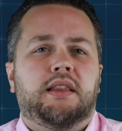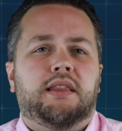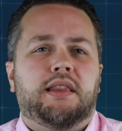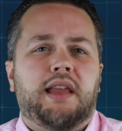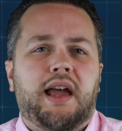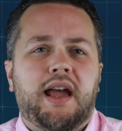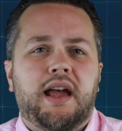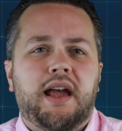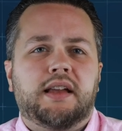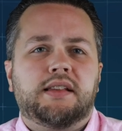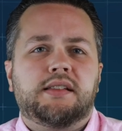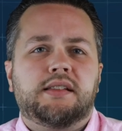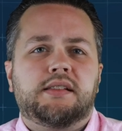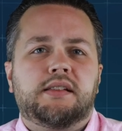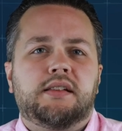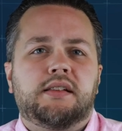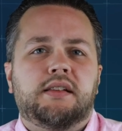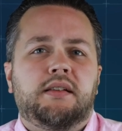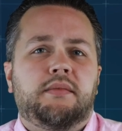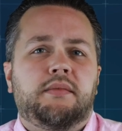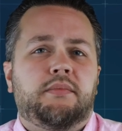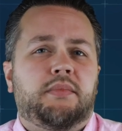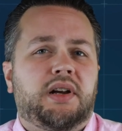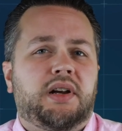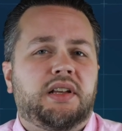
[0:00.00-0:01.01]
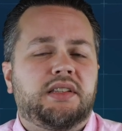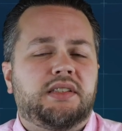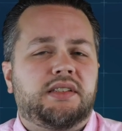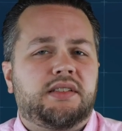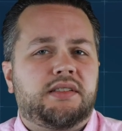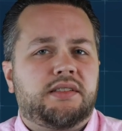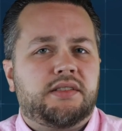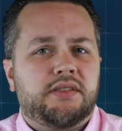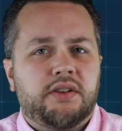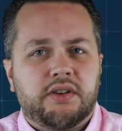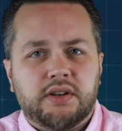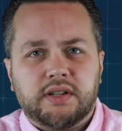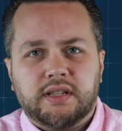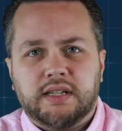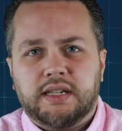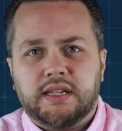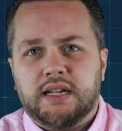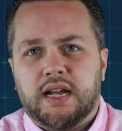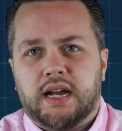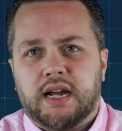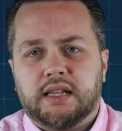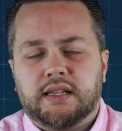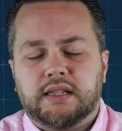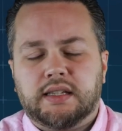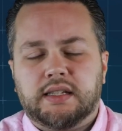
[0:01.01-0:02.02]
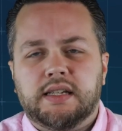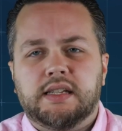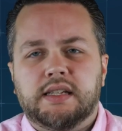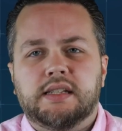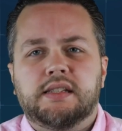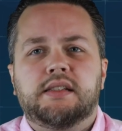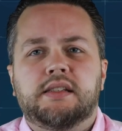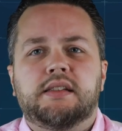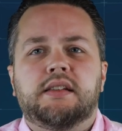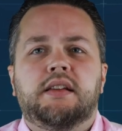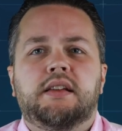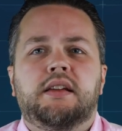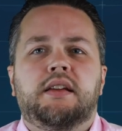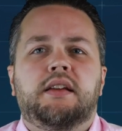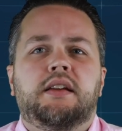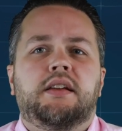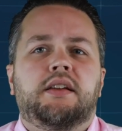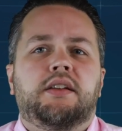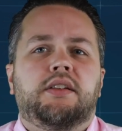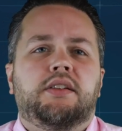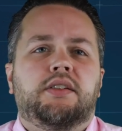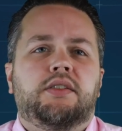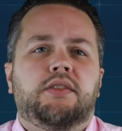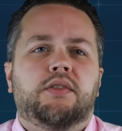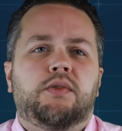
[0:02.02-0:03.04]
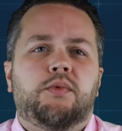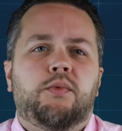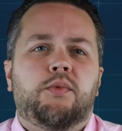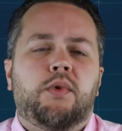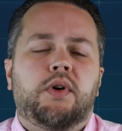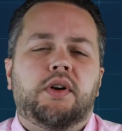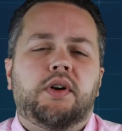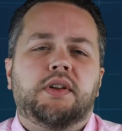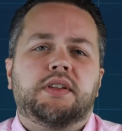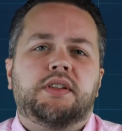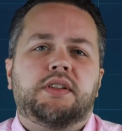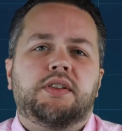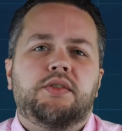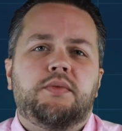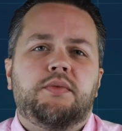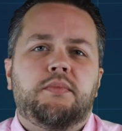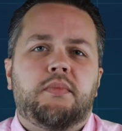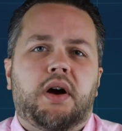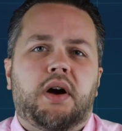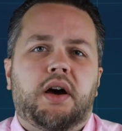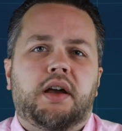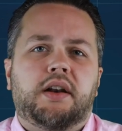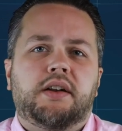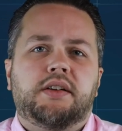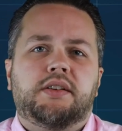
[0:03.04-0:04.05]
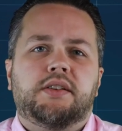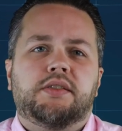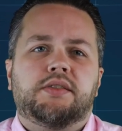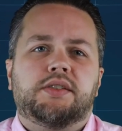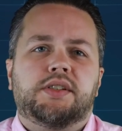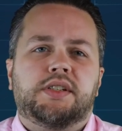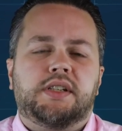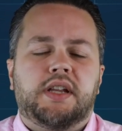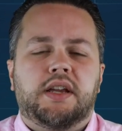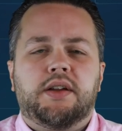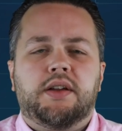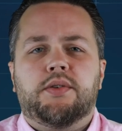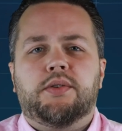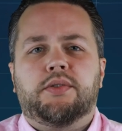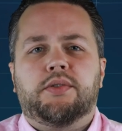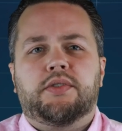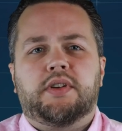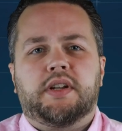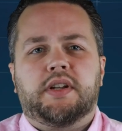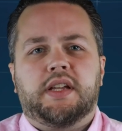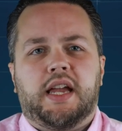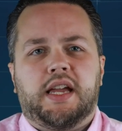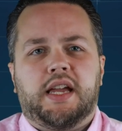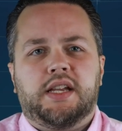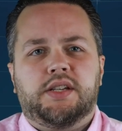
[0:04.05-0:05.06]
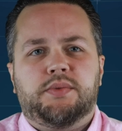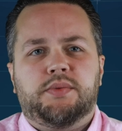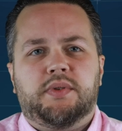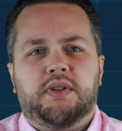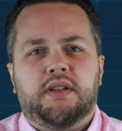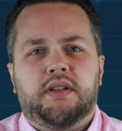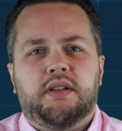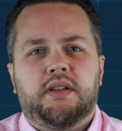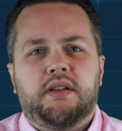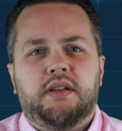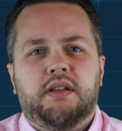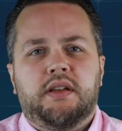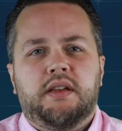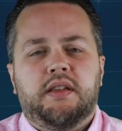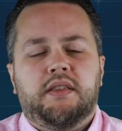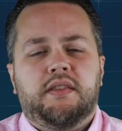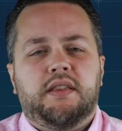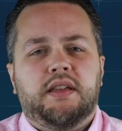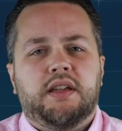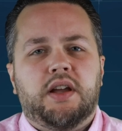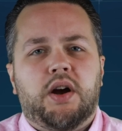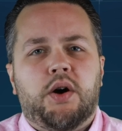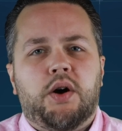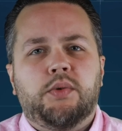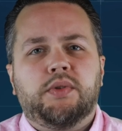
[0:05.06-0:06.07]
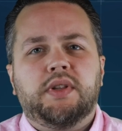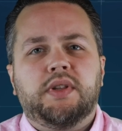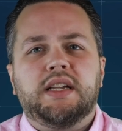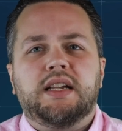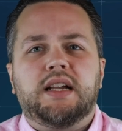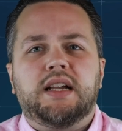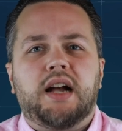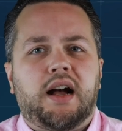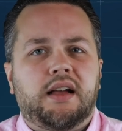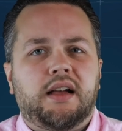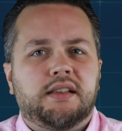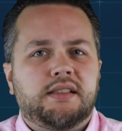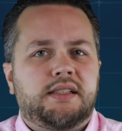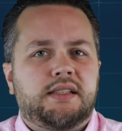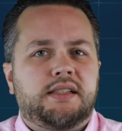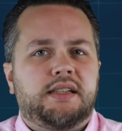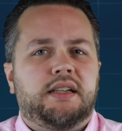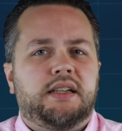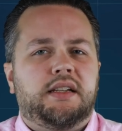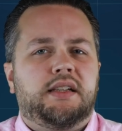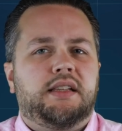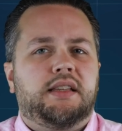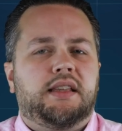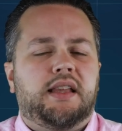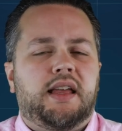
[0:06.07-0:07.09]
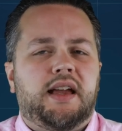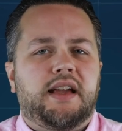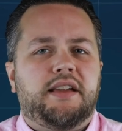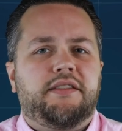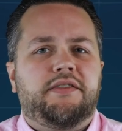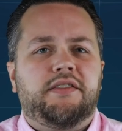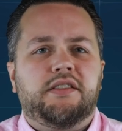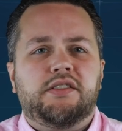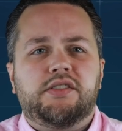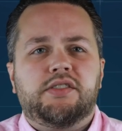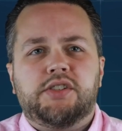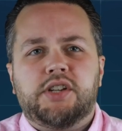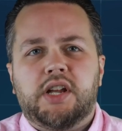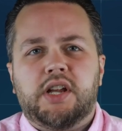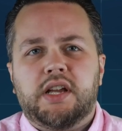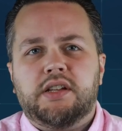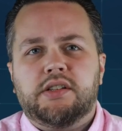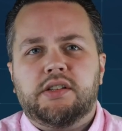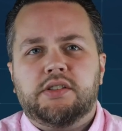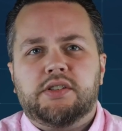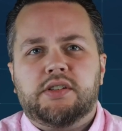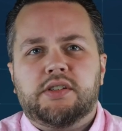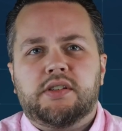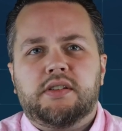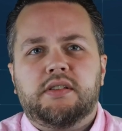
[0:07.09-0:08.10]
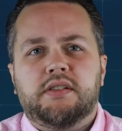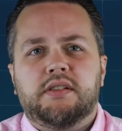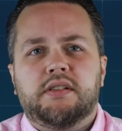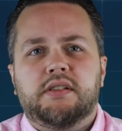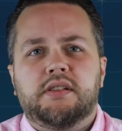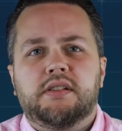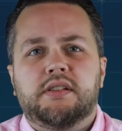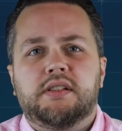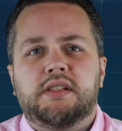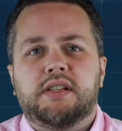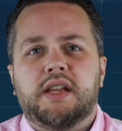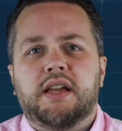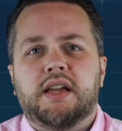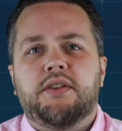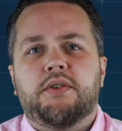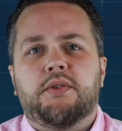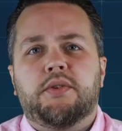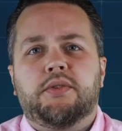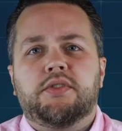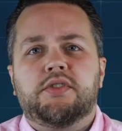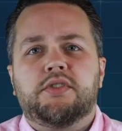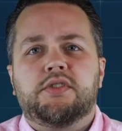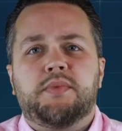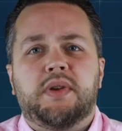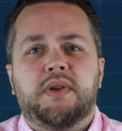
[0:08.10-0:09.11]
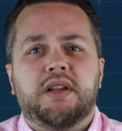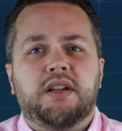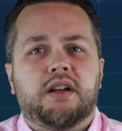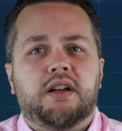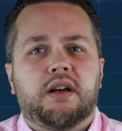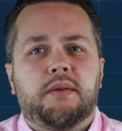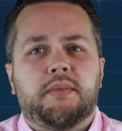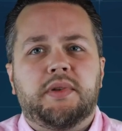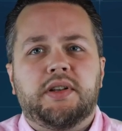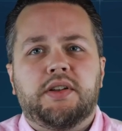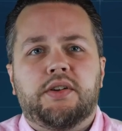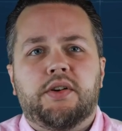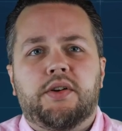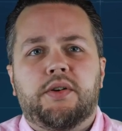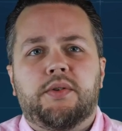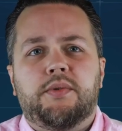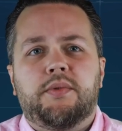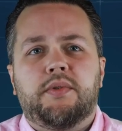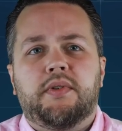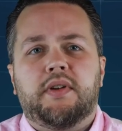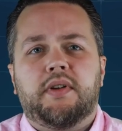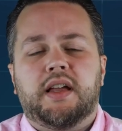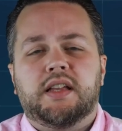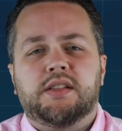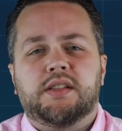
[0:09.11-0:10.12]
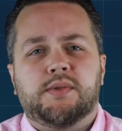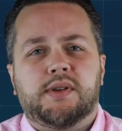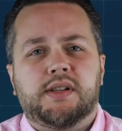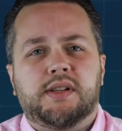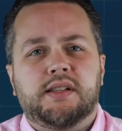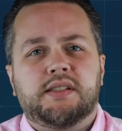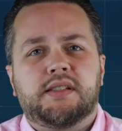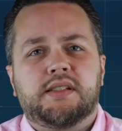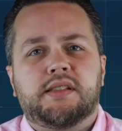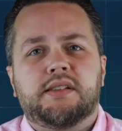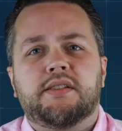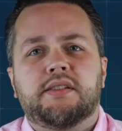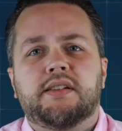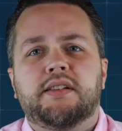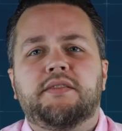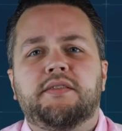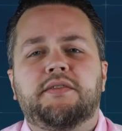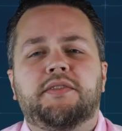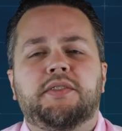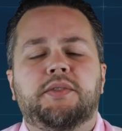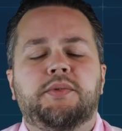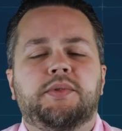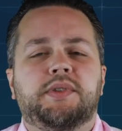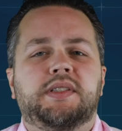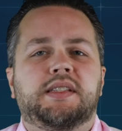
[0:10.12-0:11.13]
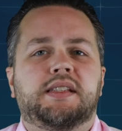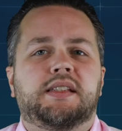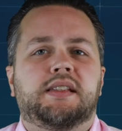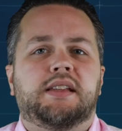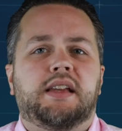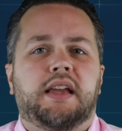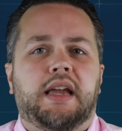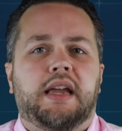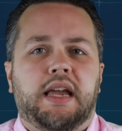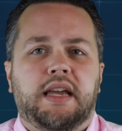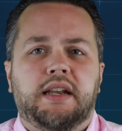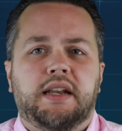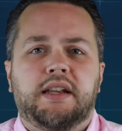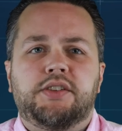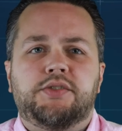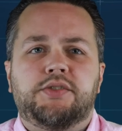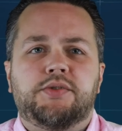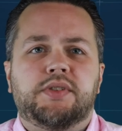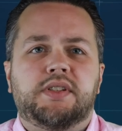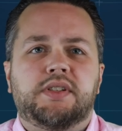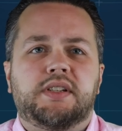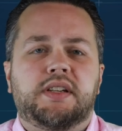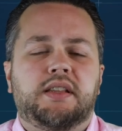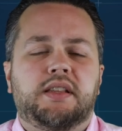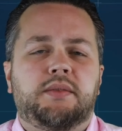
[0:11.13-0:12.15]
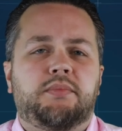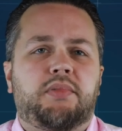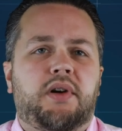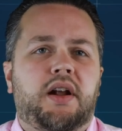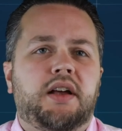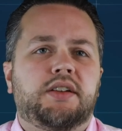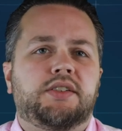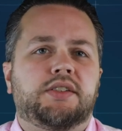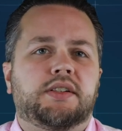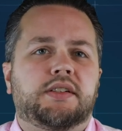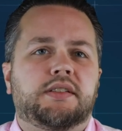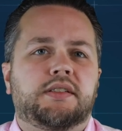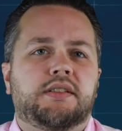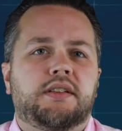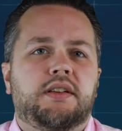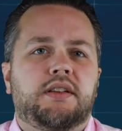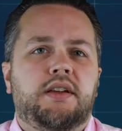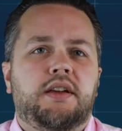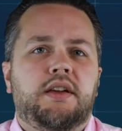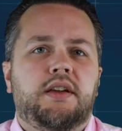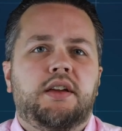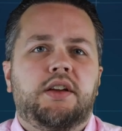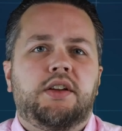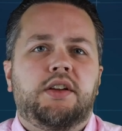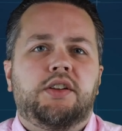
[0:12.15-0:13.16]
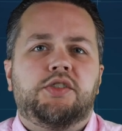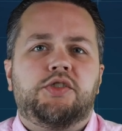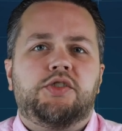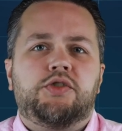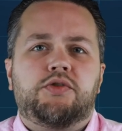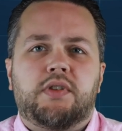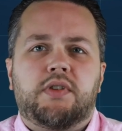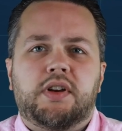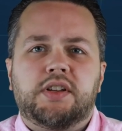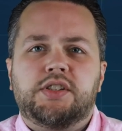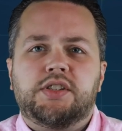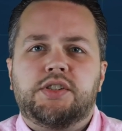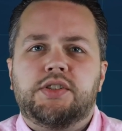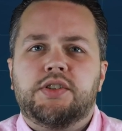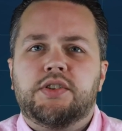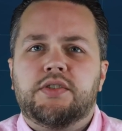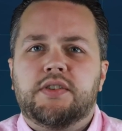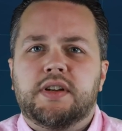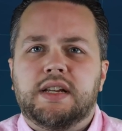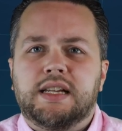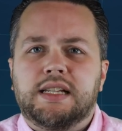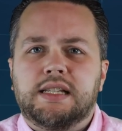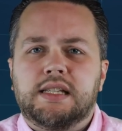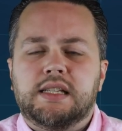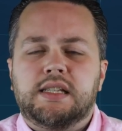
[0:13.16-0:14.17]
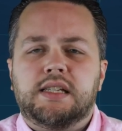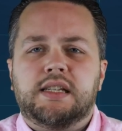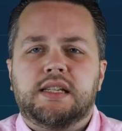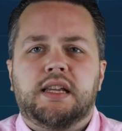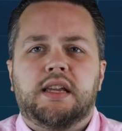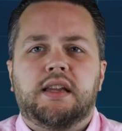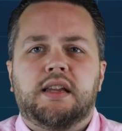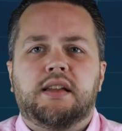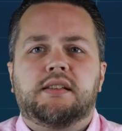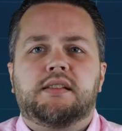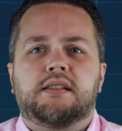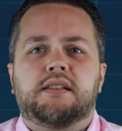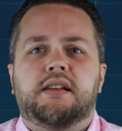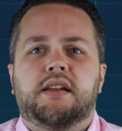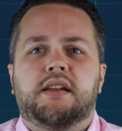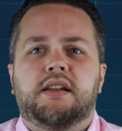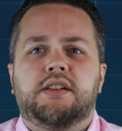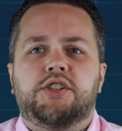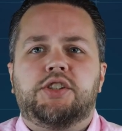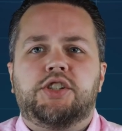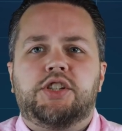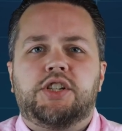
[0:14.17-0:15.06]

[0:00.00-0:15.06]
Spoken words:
Last, but certainly not least, you'll want to monitor stakeholder engagement. The only constant in life is change. Stakeholders may come and go, as well as their influence and interest in projects. Trust your instincts and